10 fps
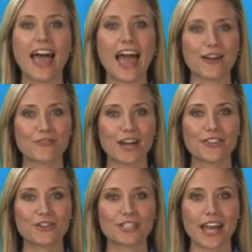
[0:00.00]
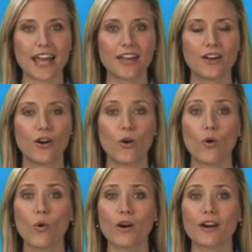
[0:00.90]
every other day
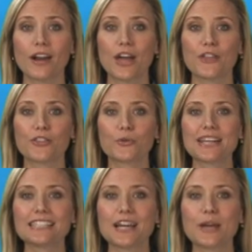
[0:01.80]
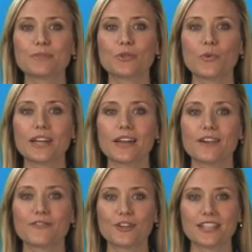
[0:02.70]
or 3 times a week
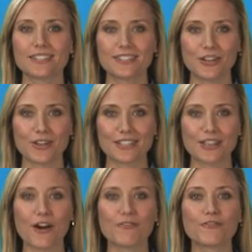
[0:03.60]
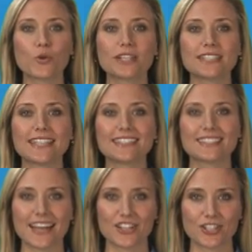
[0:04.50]
for a series of 14
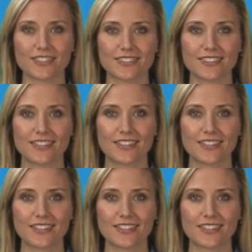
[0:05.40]
sessions.